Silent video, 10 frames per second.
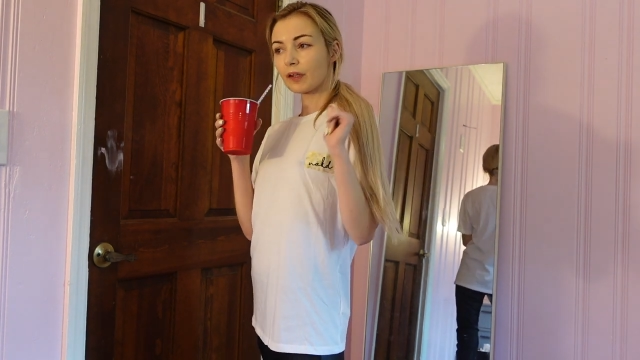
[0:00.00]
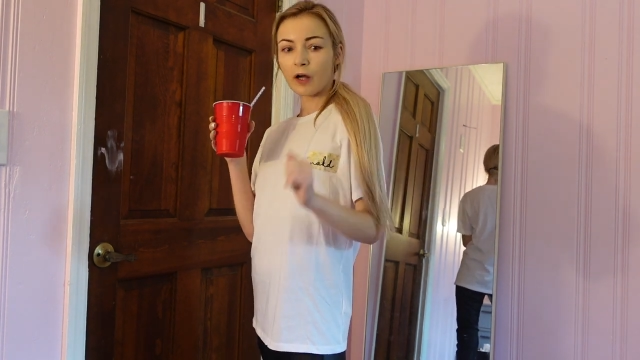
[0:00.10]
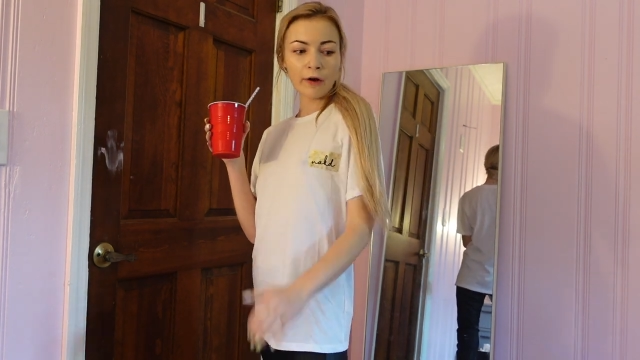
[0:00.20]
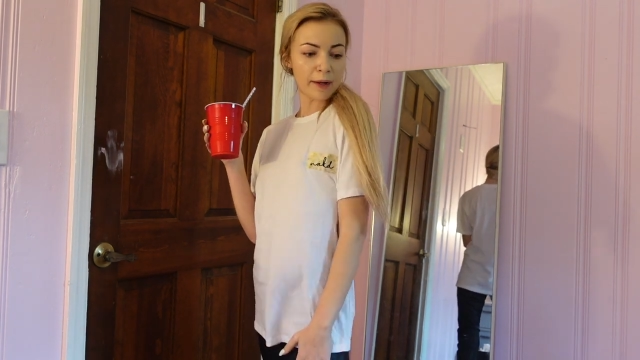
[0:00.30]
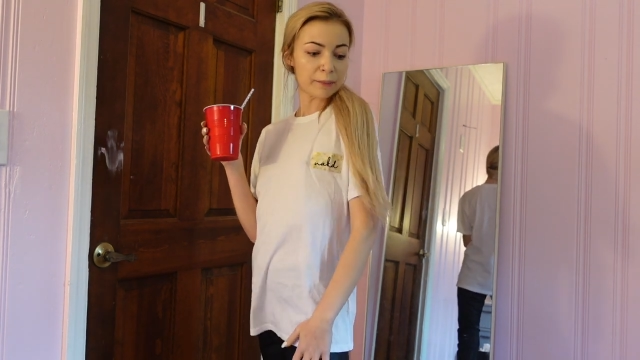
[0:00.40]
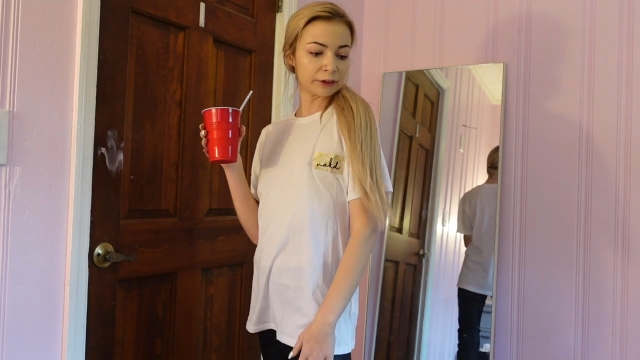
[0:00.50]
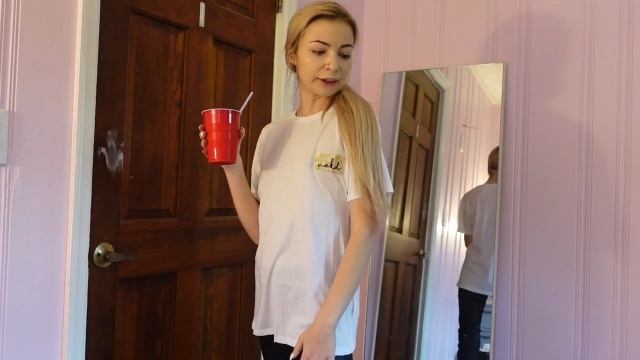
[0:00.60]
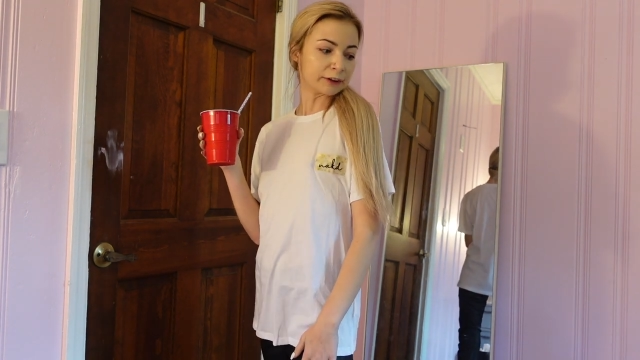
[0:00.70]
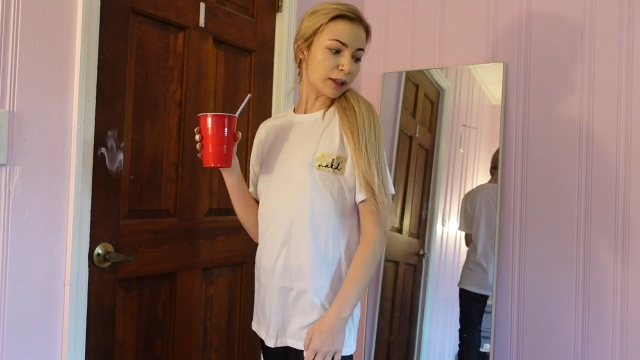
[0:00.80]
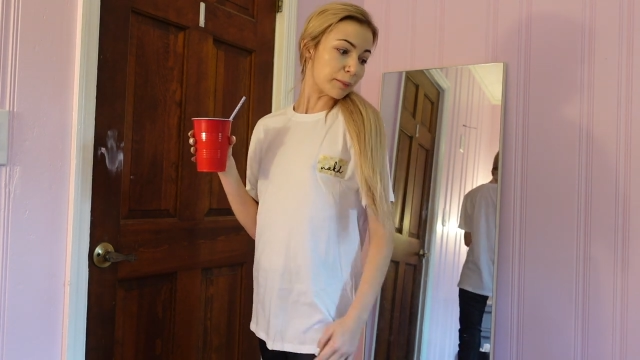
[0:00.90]
All right, I'm gonna
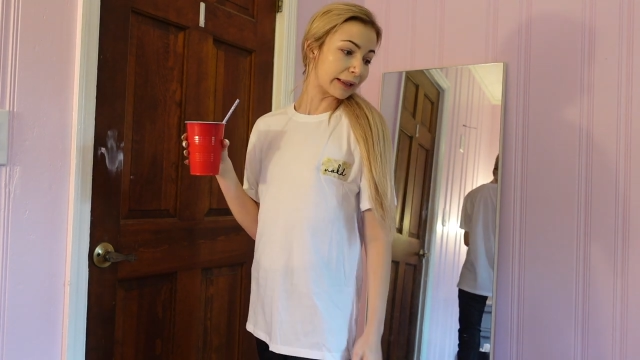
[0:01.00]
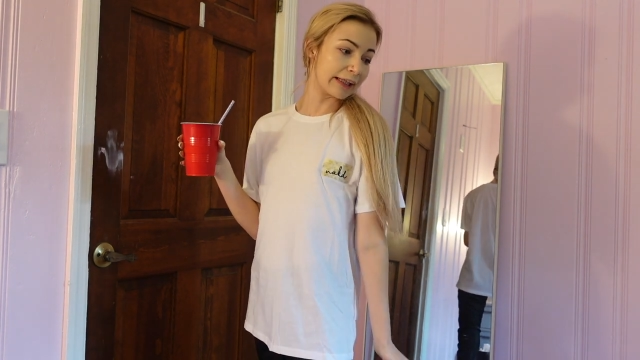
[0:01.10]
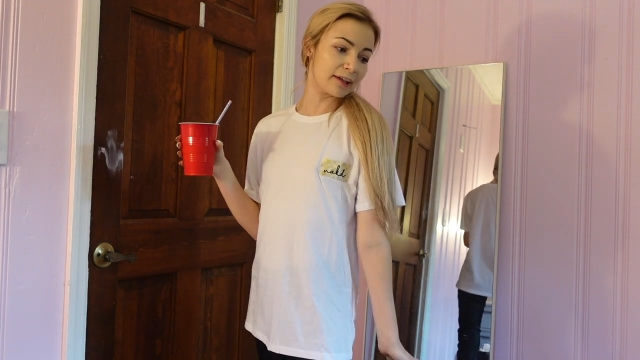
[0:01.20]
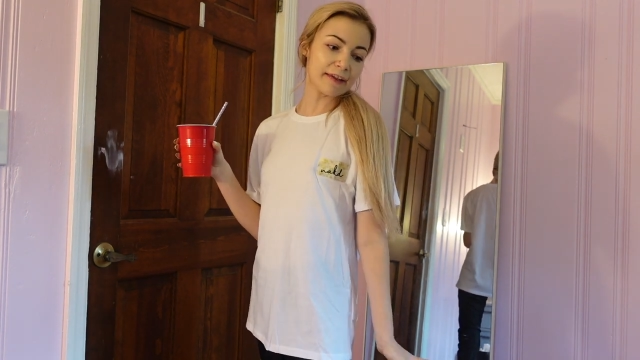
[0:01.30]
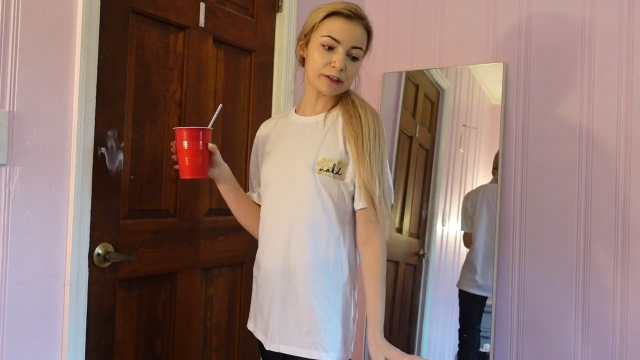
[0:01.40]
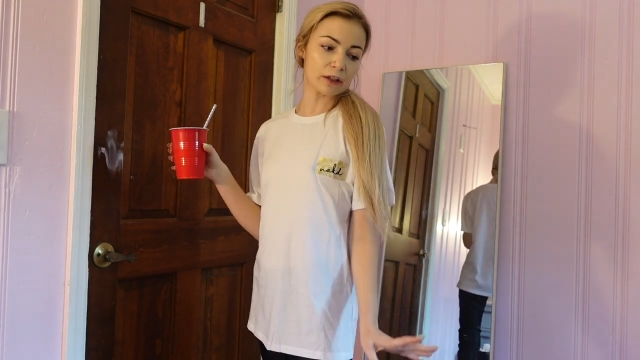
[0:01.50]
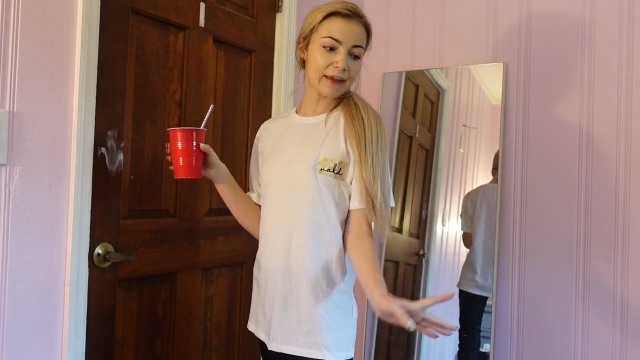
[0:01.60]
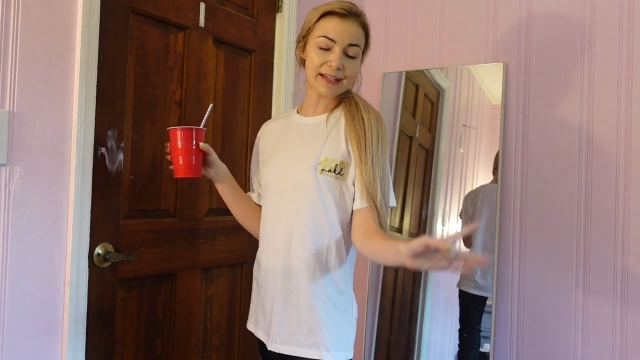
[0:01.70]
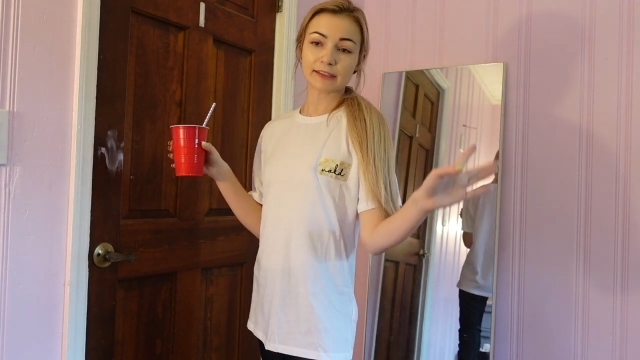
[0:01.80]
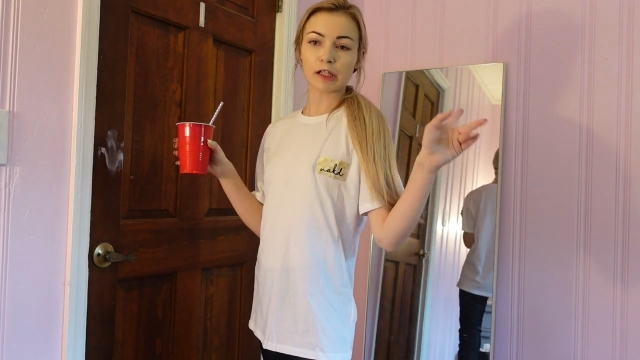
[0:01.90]
change it to the bikini. That's our
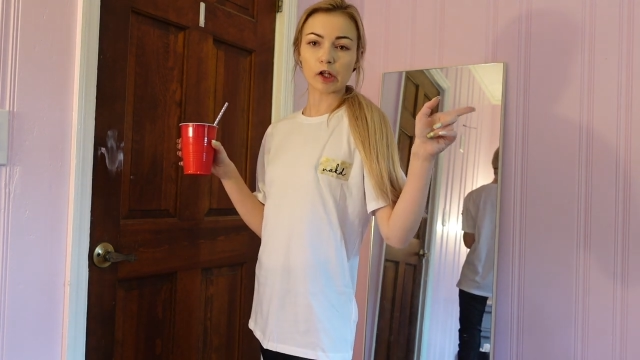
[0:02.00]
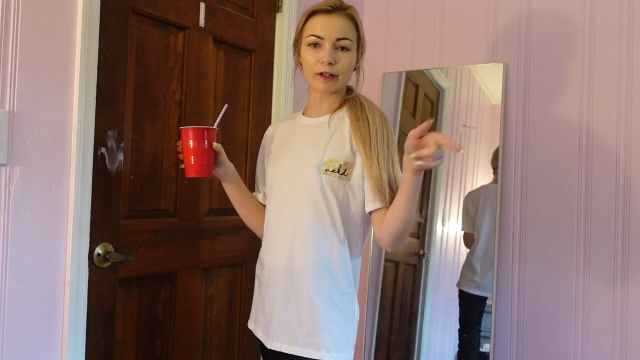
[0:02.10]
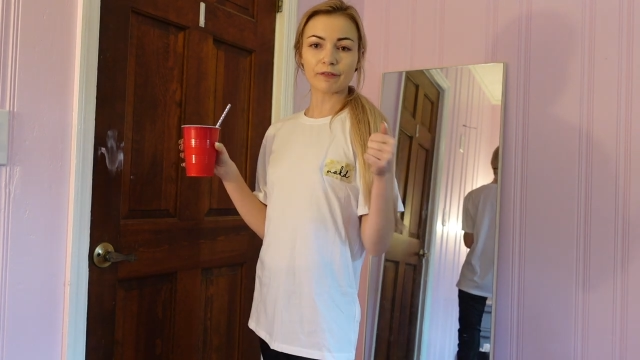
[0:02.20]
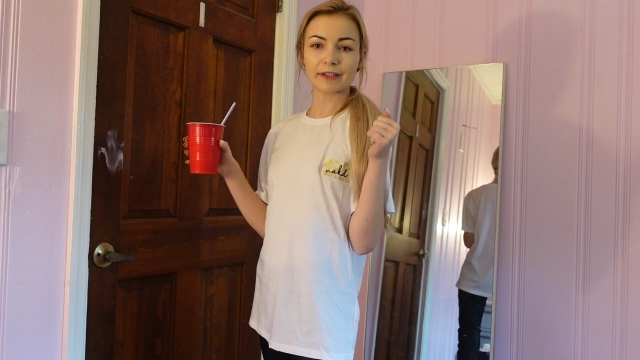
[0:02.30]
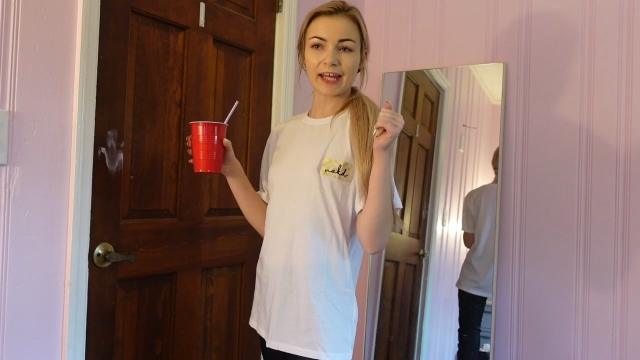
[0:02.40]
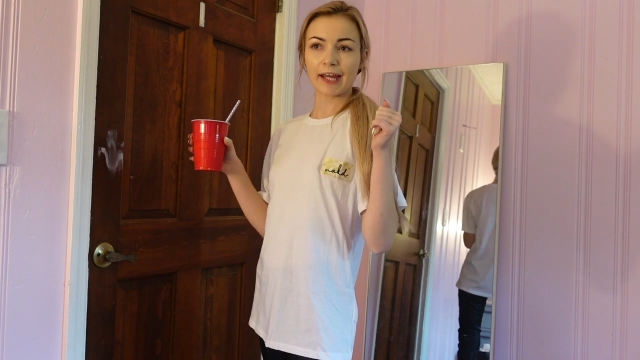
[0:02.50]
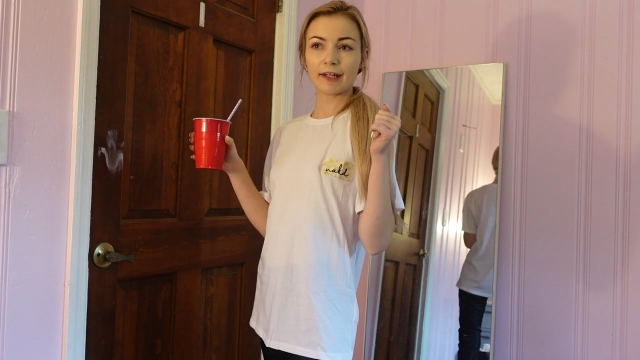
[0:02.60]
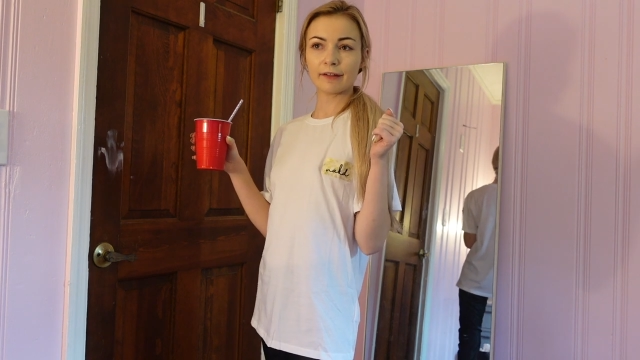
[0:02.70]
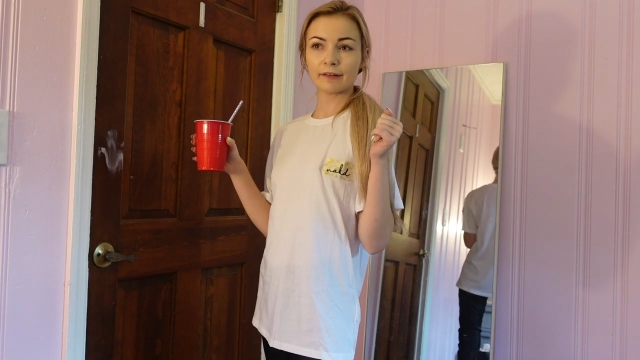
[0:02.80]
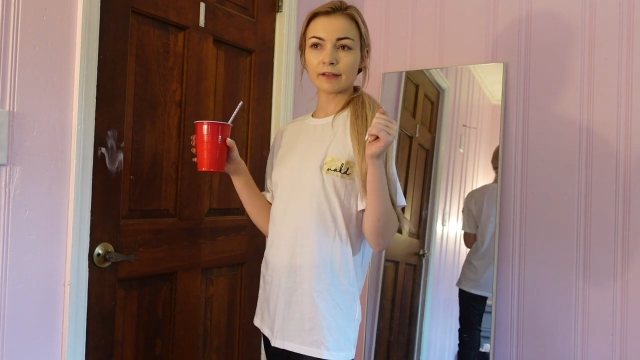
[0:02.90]
last look of the
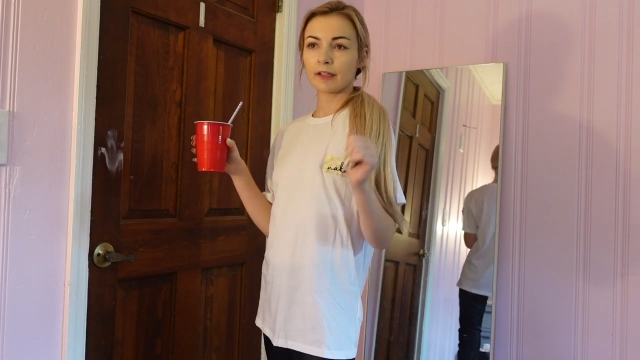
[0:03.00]
day.